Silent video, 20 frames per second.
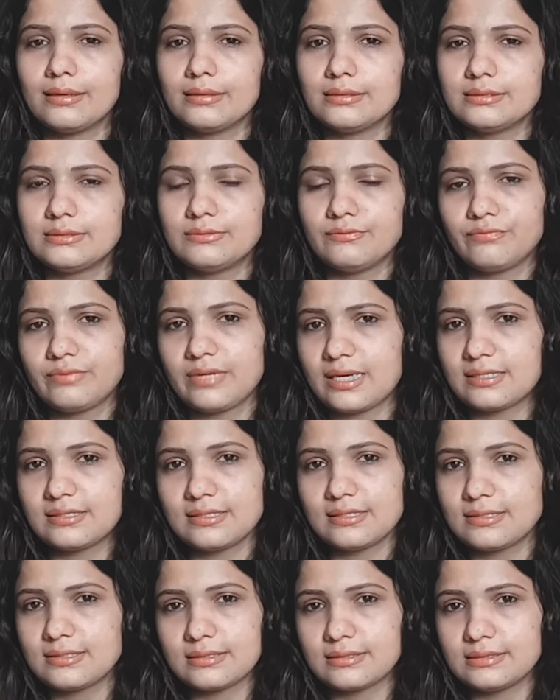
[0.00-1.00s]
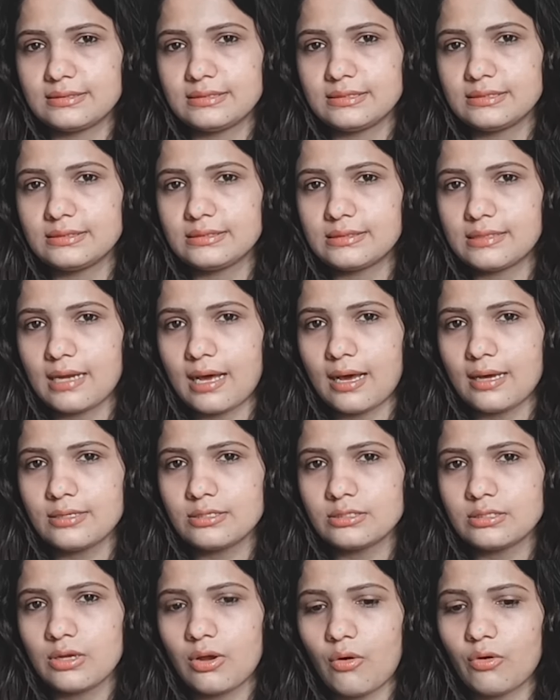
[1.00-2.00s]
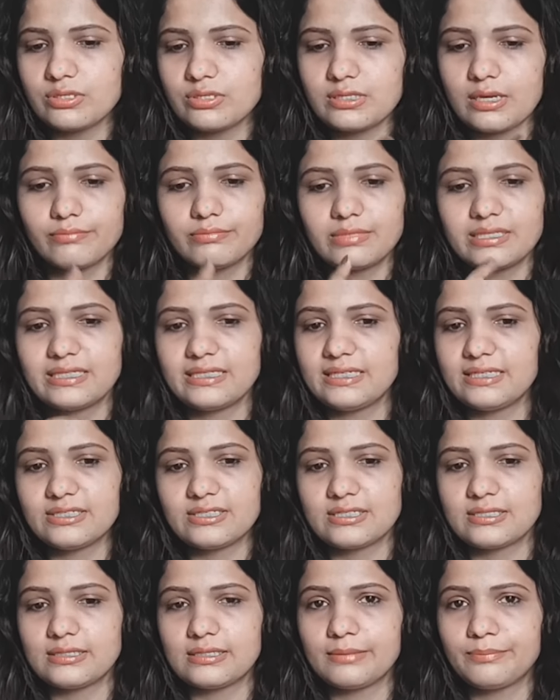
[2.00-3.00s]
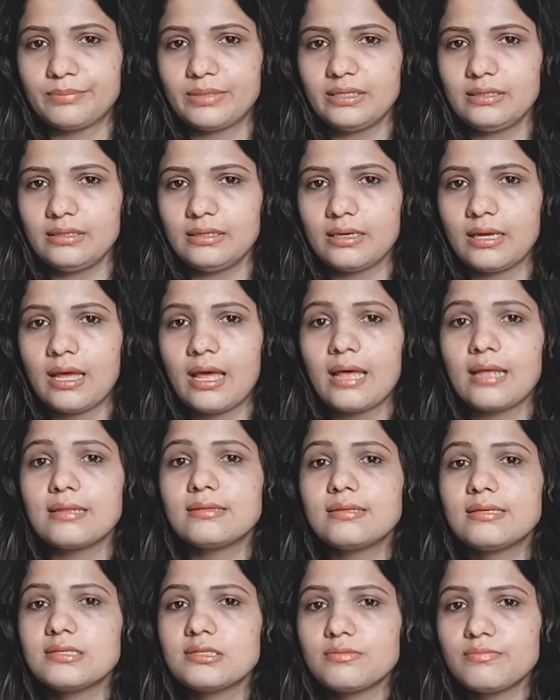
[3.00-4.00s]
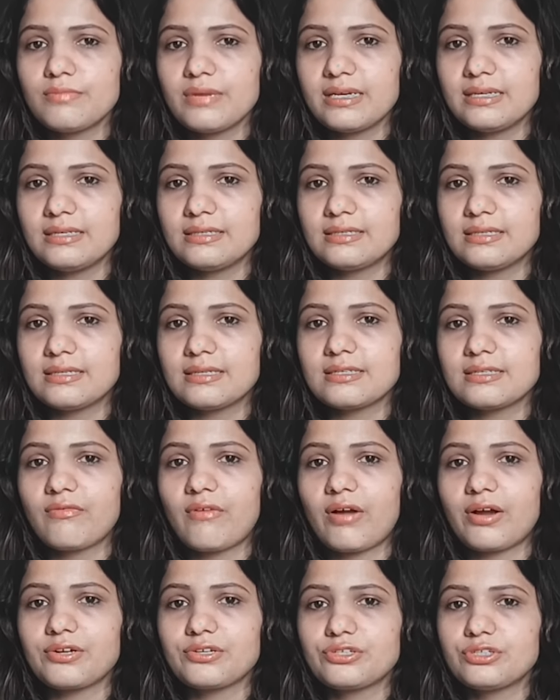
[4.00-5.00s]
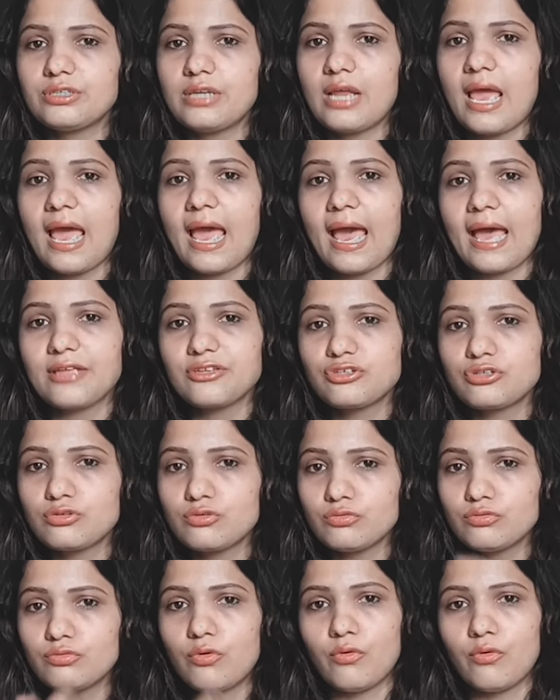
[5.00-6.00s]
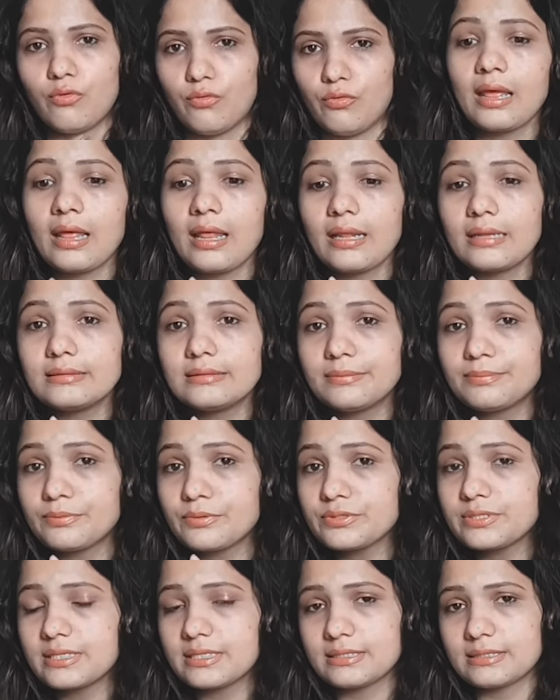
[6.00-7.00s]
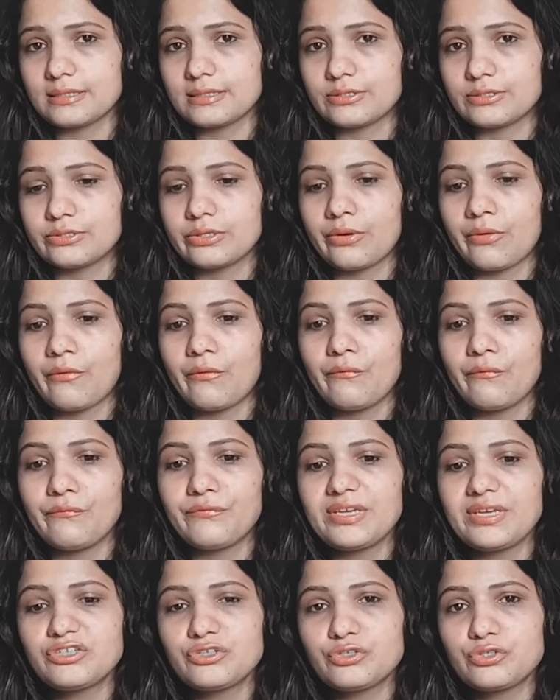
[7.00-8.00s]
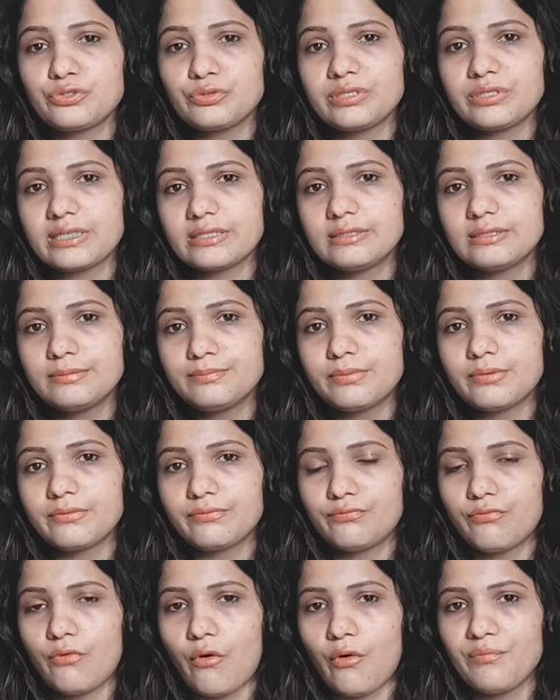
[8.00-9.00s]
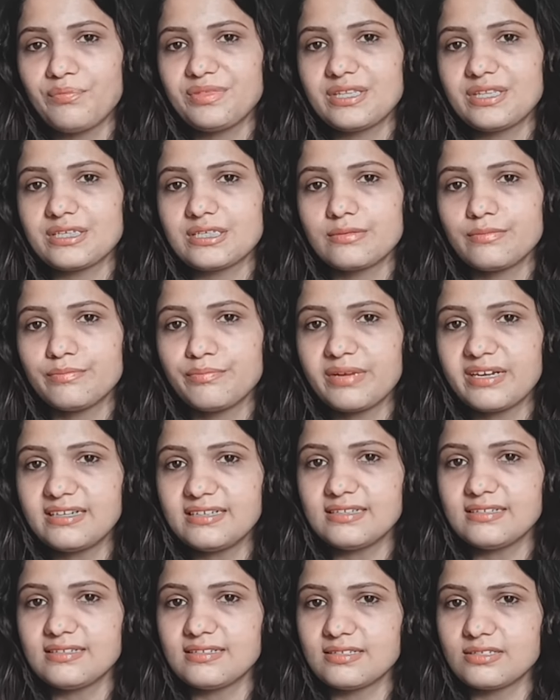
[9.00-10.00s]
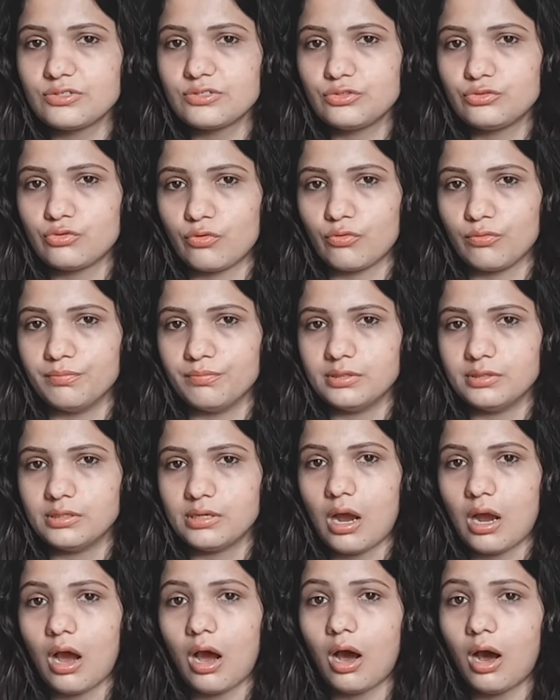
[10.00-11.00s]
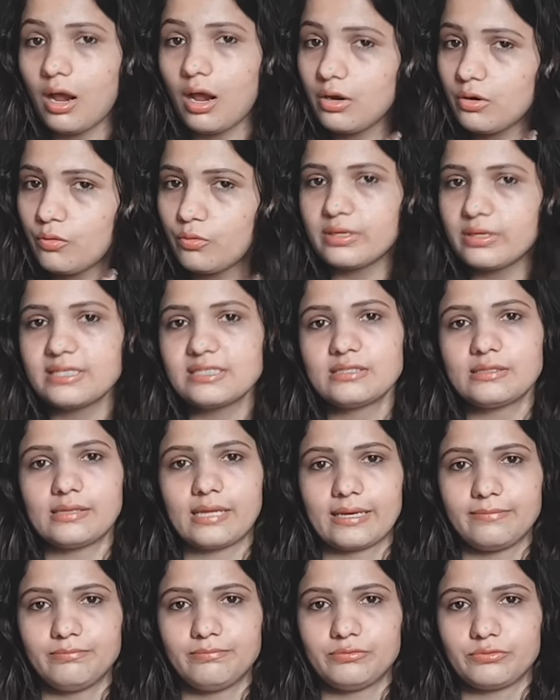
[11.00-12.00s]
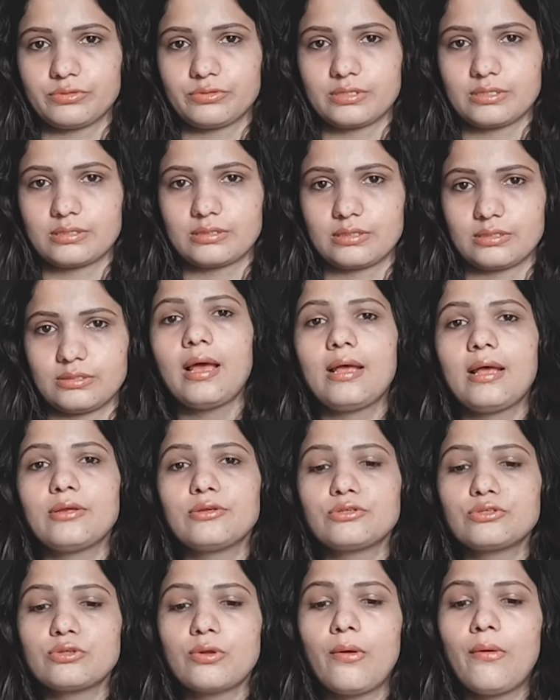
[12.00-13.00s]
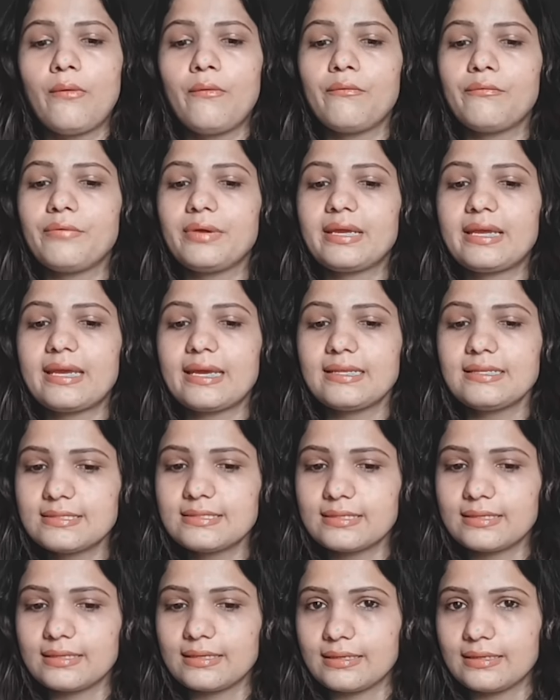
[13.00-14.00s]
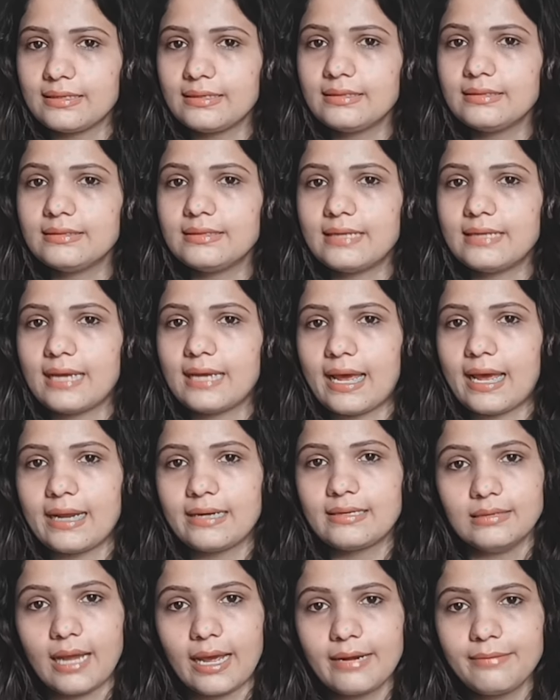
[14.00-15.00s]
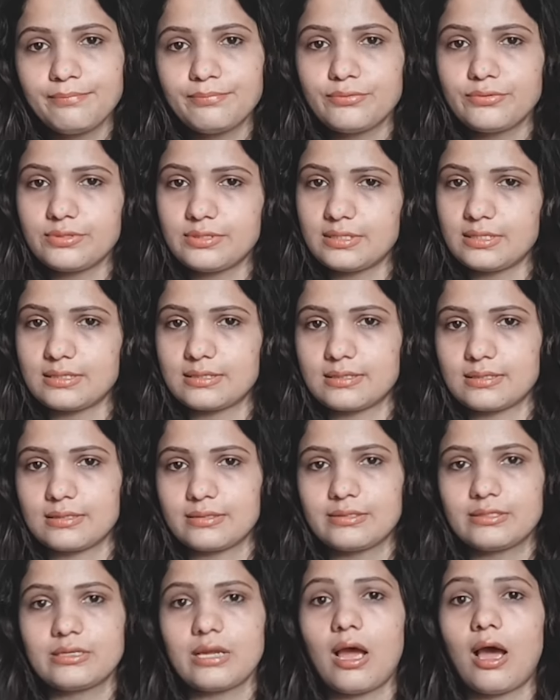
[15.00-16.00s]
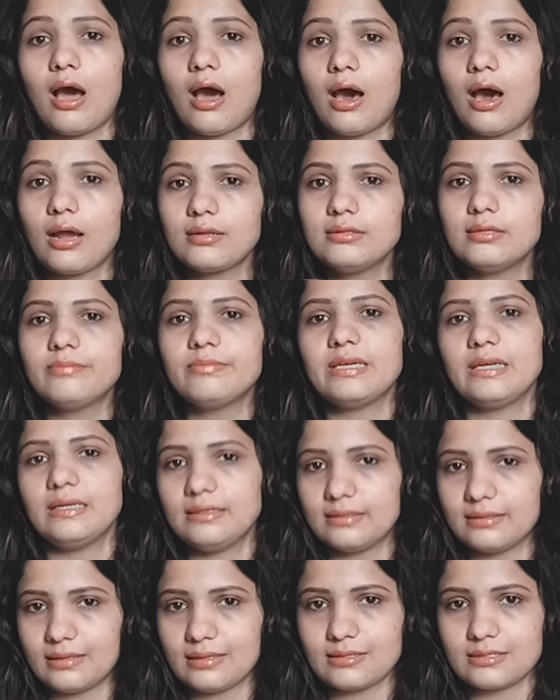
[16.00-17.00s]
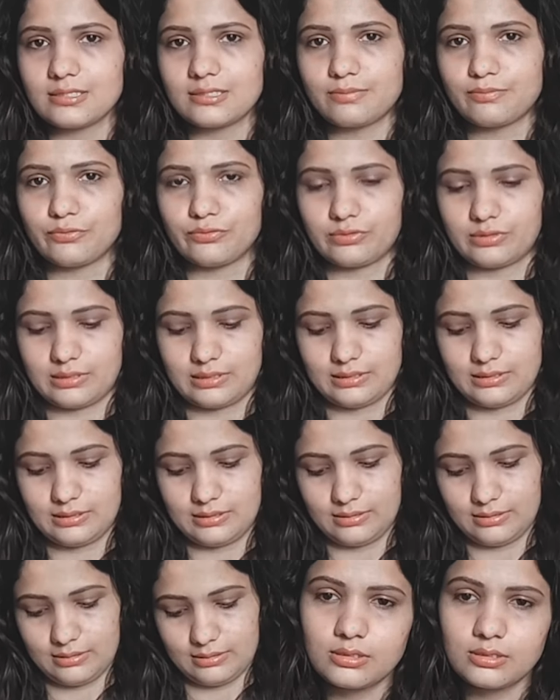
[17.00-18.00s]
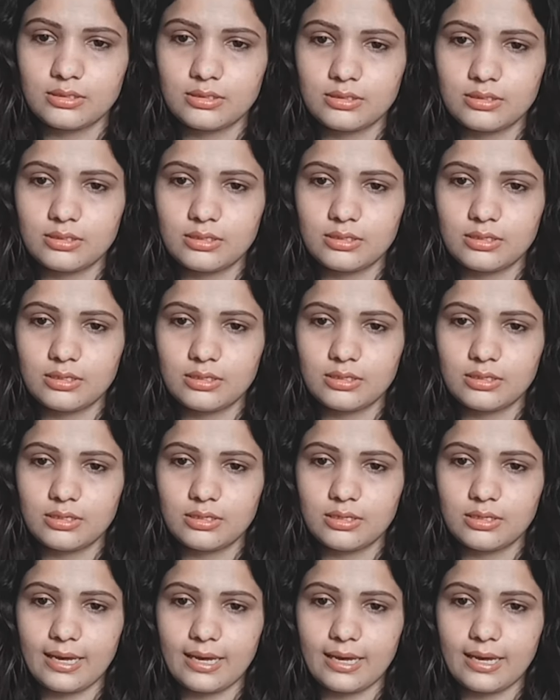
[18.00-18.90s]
we are just sitting in class or somebody is sleeping. This maintenance function has to go on. The processes which together perform this maintenance job are known as life processes. So we can say that life processes are the maintenance processes. Life